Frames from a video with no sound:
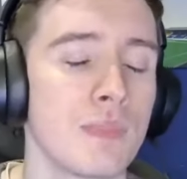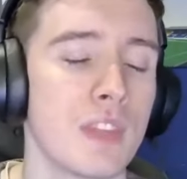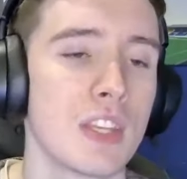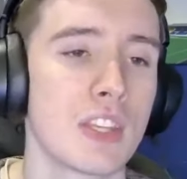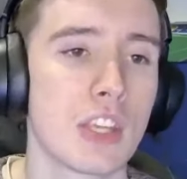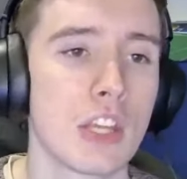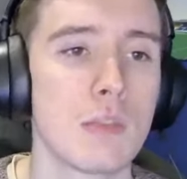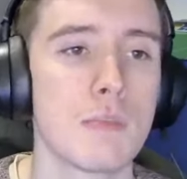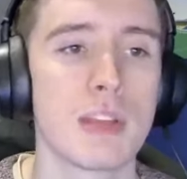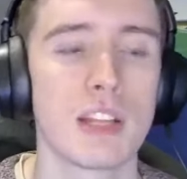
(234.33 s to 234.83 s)

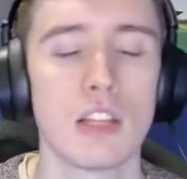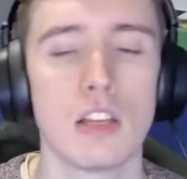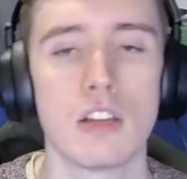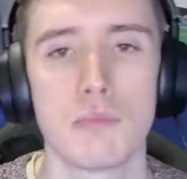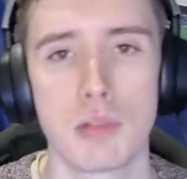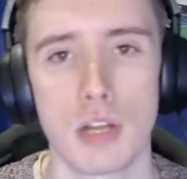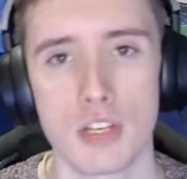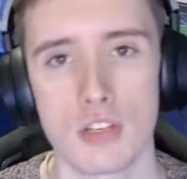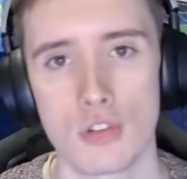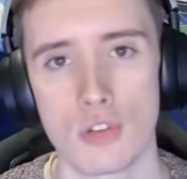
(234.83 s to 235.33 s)
there's going to be a lot
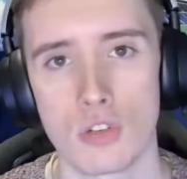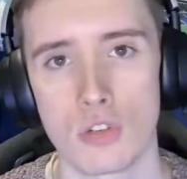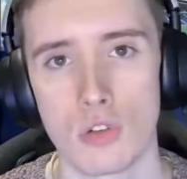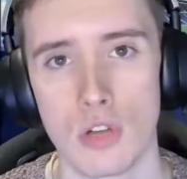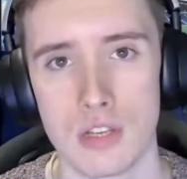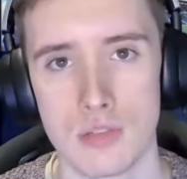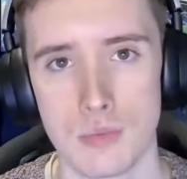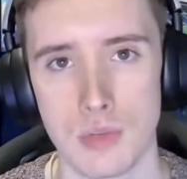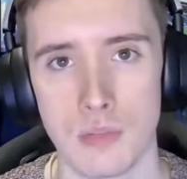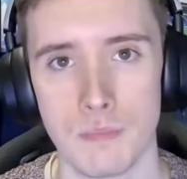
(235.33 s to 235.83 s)
of pressure on
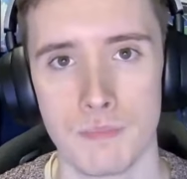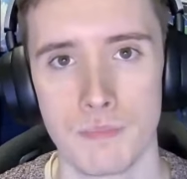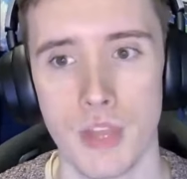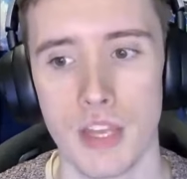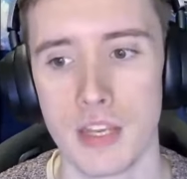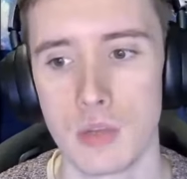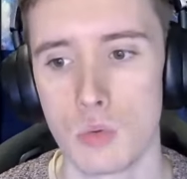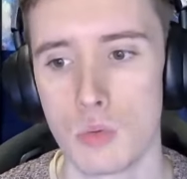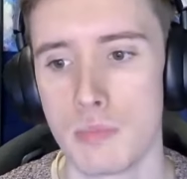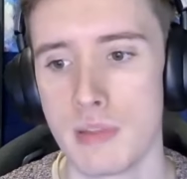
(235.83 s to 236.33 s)
Cresswell
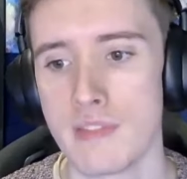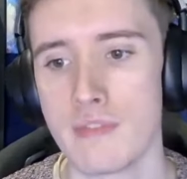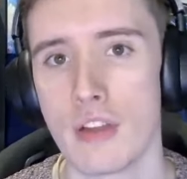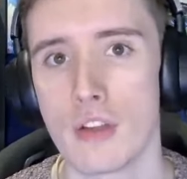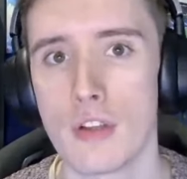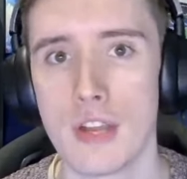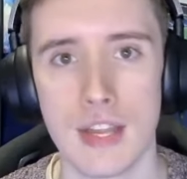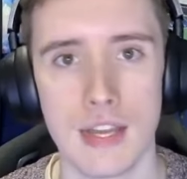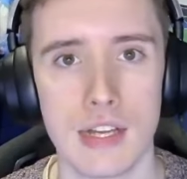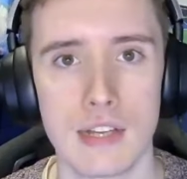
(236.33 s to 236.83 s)
and it would be
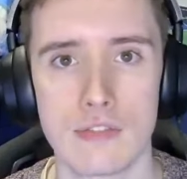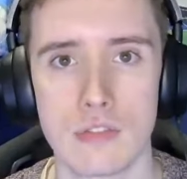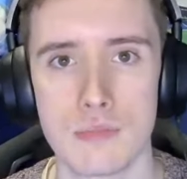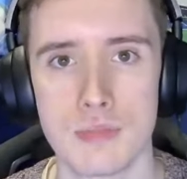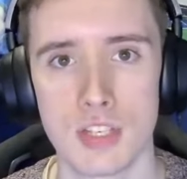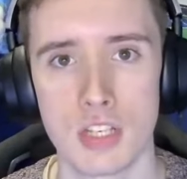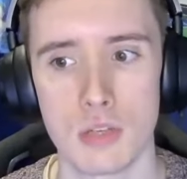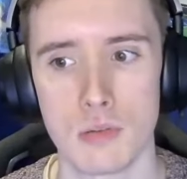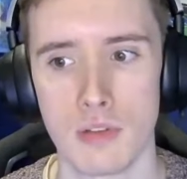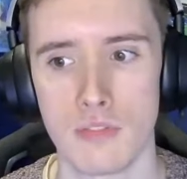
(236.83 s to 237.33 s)
very hard for
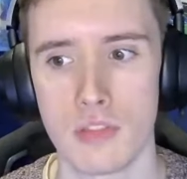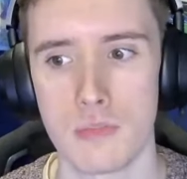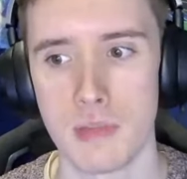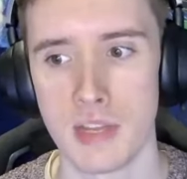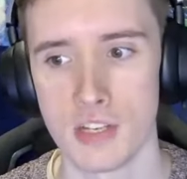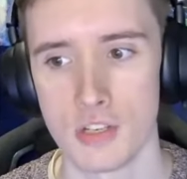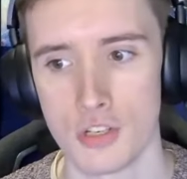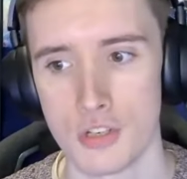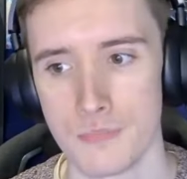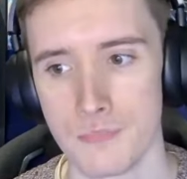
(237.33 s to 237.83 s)
him to come off the
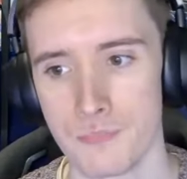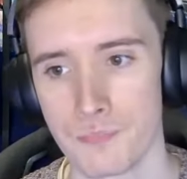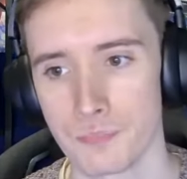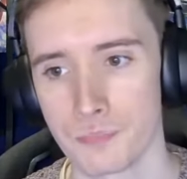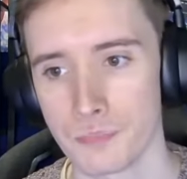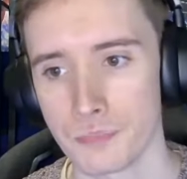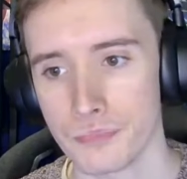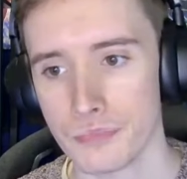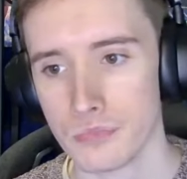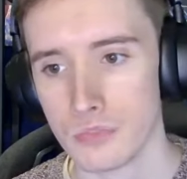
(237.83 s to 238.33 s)
bench.
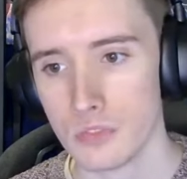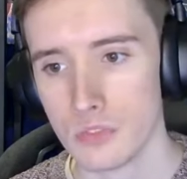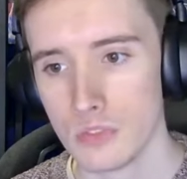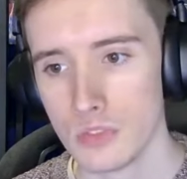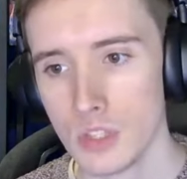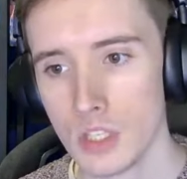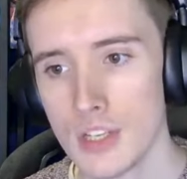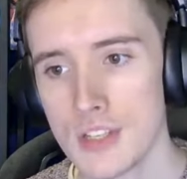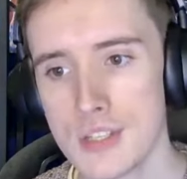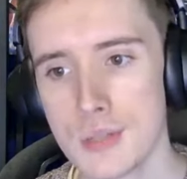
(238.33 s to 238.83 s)

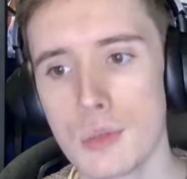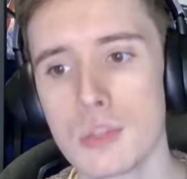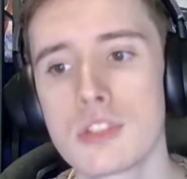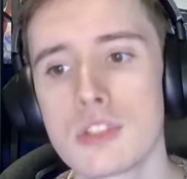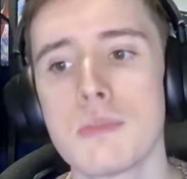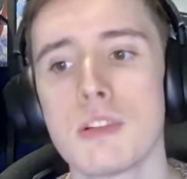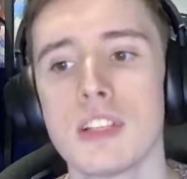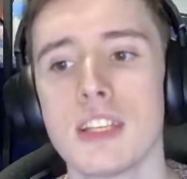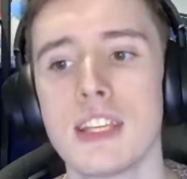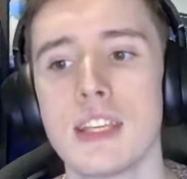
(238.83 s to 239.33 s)
So
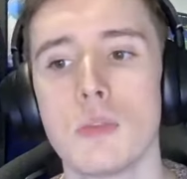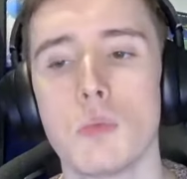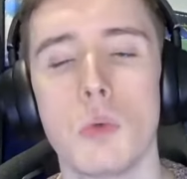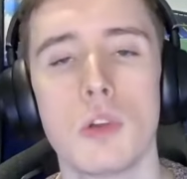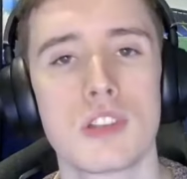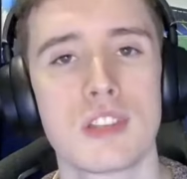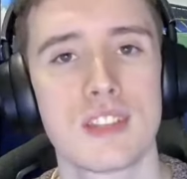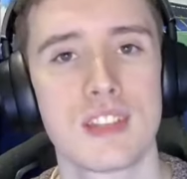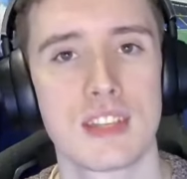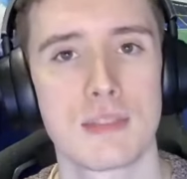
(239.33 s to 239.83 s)
ultimately,
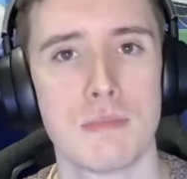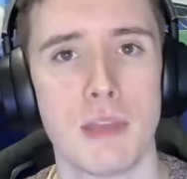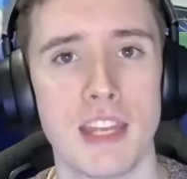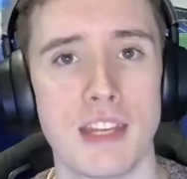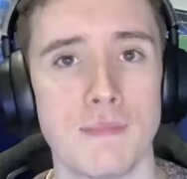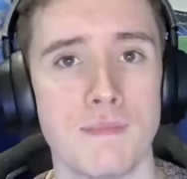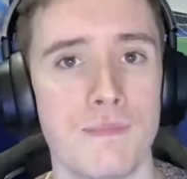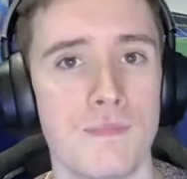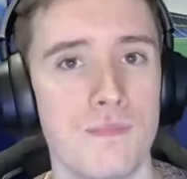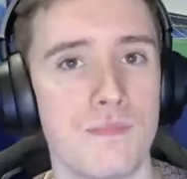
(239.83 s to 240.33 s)
what does this
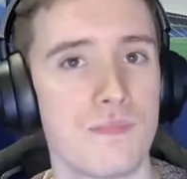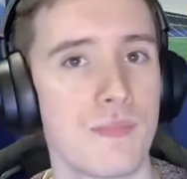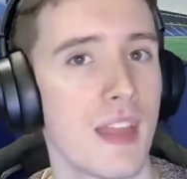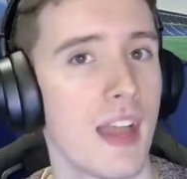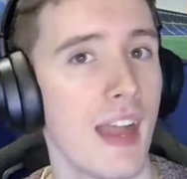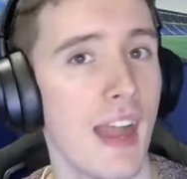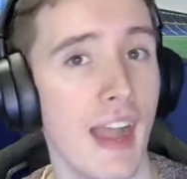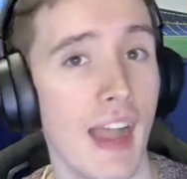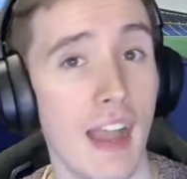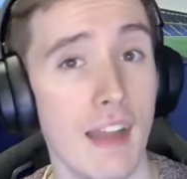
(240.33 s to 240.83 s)
mean?
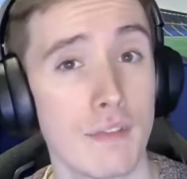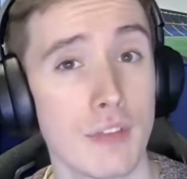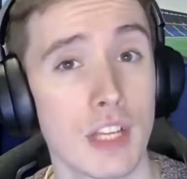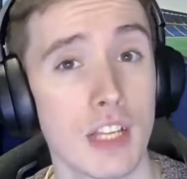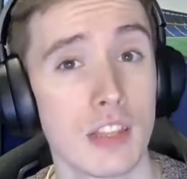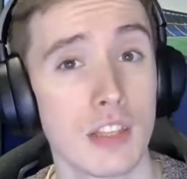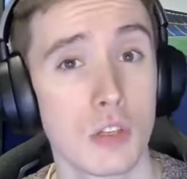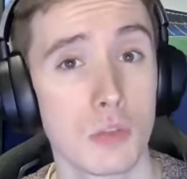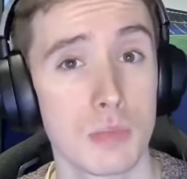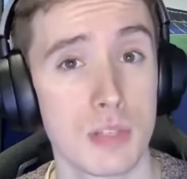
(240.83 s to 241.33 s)
Having
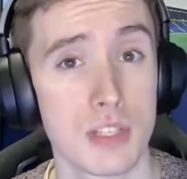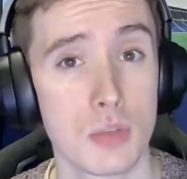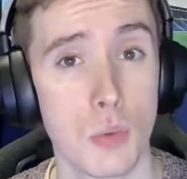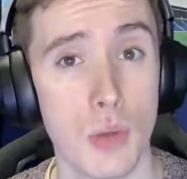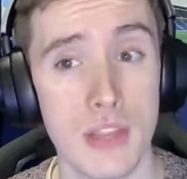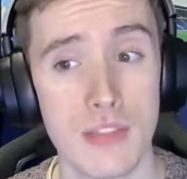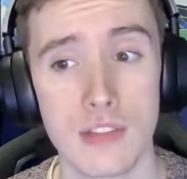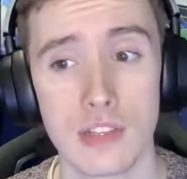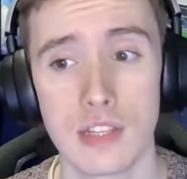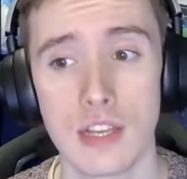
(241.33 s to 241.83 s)
a look
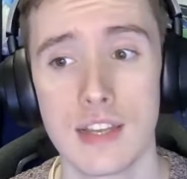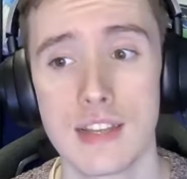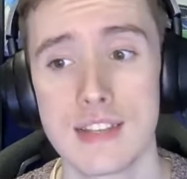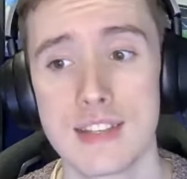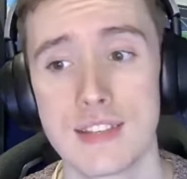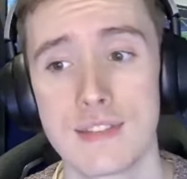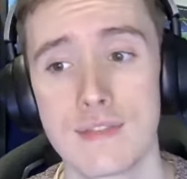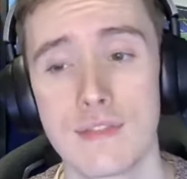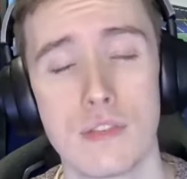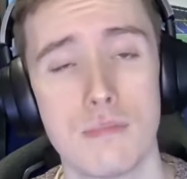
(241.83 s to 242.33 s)
between the
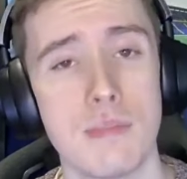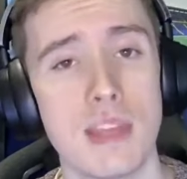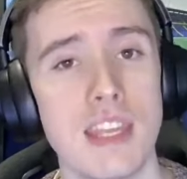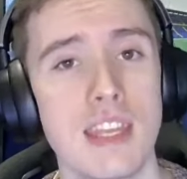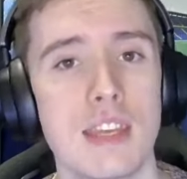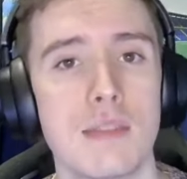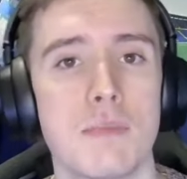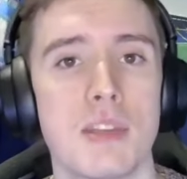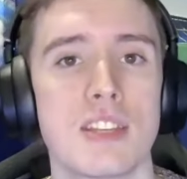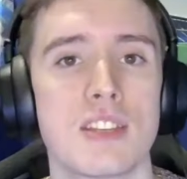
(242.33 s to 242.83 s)
lines, for
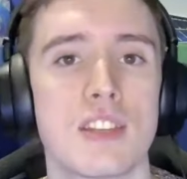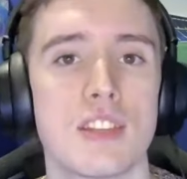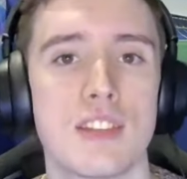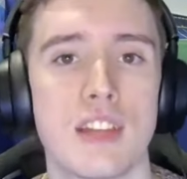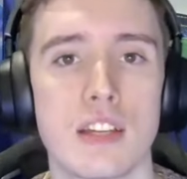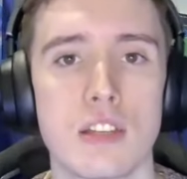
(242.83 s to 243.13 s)
me, it means that